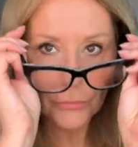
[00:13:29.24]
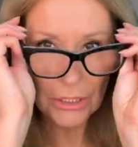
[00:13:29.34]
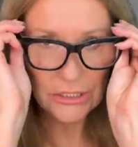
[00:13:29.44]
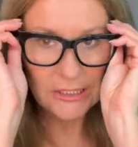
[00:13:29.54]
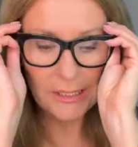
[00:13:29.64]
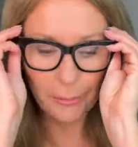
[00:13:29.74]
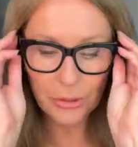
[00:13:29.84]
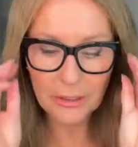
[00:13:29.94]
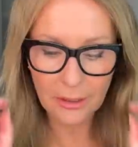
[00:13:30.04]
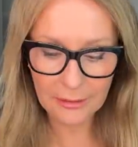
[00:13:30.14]
she said
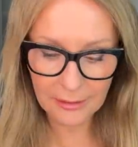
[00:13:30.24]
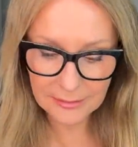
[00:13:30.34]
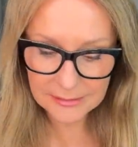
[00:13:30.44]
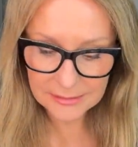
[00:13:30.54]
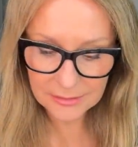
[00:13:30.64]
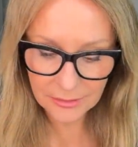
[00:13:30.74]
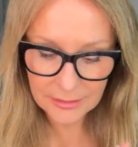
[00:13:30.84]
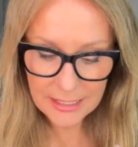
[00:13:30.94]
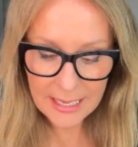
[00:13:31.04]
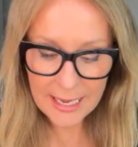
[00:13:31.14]
putting her glasses on,
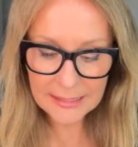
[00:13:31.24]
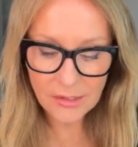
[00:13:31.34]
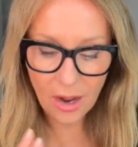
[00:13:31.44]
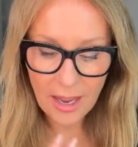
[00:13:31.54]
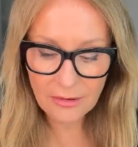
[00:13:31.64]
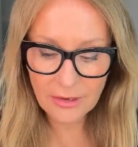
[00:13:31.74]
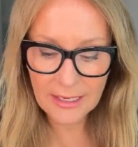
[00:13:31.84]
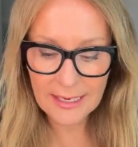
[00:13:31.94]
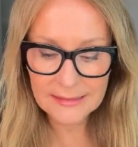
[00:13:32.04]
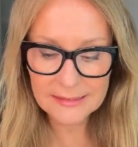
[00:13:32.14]
it's got hyaluronic
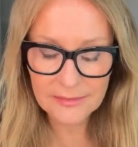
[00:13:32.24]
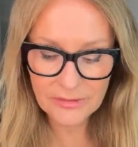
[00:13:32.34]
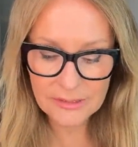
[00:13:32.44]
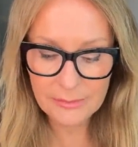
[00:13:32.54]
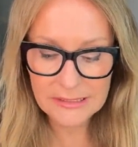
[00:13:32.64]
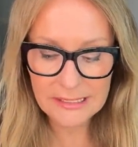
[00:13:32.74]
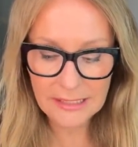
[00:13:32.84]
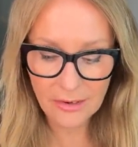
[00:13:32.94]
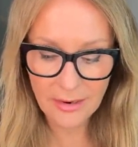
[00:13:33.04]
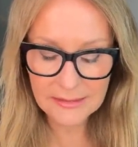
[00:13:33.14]
acid, vitamin C,
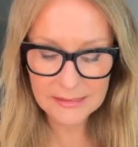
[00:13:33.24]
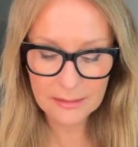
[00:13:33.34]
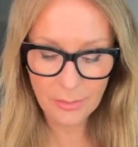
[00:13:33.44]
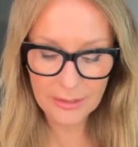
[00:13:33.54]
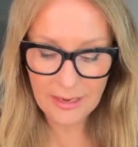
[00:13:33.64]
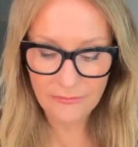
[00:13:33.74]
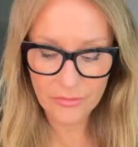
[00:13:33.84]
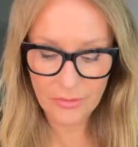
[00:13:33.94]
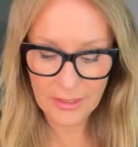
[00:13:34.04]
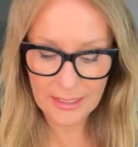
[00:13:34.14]
niacinamide and
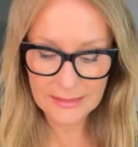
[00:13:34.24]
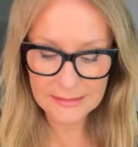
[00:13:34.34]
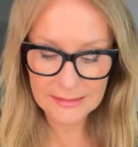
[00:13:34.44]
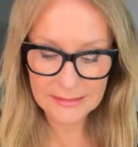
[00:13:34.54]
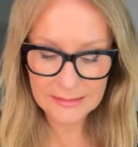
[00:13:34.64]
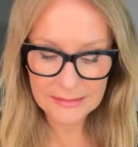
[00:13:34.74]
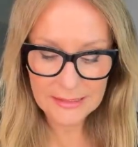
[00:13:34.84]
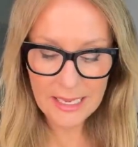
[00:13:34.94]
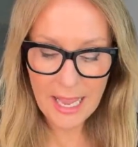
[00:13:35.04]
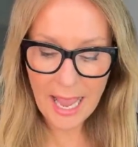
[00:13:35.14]
ferulic acid.
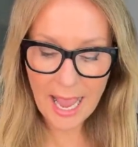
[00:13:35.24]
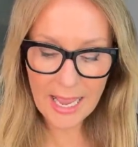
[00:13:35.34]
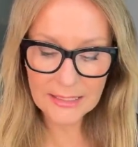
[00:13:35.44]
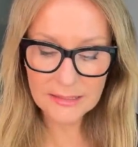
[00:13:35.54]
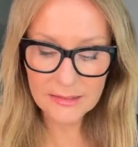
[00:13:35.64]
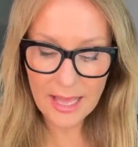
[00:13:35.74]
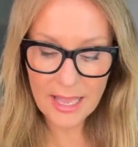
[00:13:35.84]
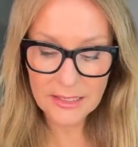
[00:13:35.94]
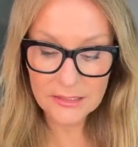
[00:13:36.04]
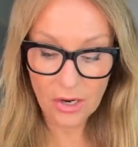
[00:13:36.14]
And
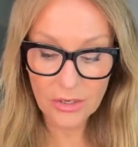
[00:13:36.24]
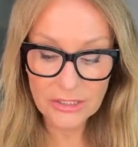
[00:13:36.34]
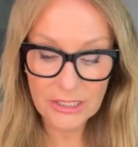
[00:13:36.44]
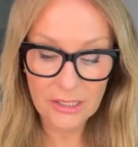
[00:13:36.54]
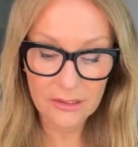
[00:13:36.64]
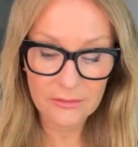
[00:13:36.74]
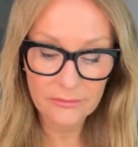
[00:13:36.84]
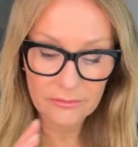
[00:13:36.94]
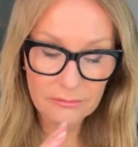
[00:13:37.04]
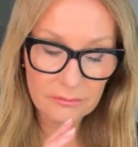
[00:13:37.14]
they're targeting
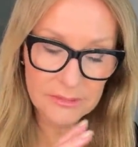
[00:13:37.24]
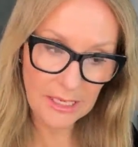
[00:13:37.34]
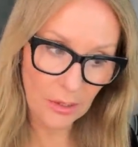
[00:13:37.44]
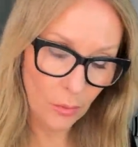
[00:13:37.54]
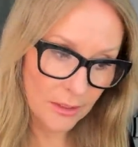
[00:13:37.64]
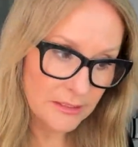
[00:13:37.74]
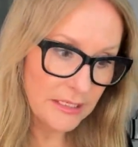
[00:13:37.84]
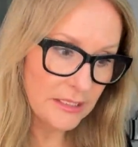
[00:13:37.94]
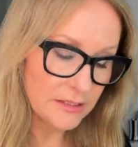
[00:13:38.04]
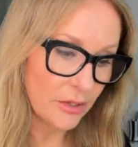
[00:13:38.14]
skin
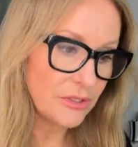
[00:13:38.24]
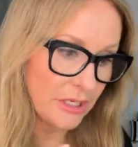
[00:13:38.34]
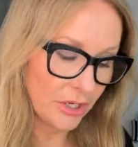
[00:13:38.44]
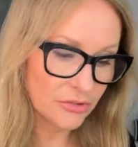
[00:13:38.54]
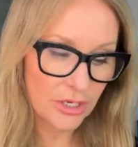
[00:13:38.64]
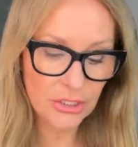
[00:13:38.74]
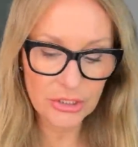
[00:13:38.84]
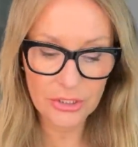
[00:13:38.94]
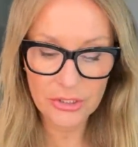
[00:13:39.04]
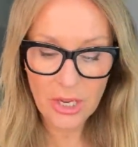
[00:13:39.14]
quality, so
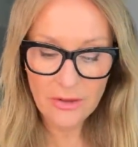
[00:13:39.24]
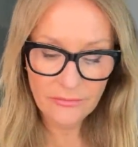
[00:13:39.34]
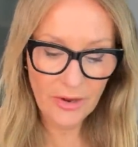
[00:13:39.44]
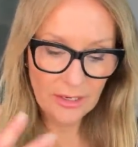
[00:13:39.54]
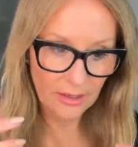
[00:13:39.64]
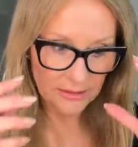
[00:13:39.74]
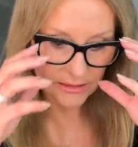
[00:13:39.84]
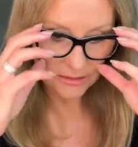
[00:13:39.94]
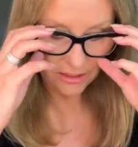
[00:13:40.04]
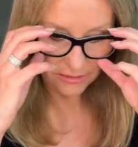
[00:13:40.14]
dehydration, fine lines and
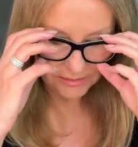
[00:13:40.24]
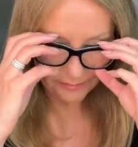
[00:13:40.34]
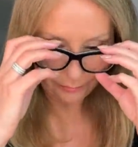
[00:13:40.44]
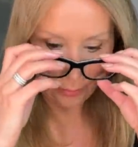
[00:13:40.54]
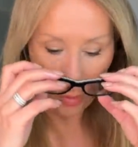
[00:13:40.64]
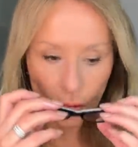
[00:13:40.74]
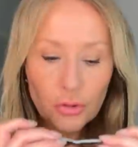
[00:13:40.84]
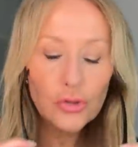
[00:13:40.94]
dark spots.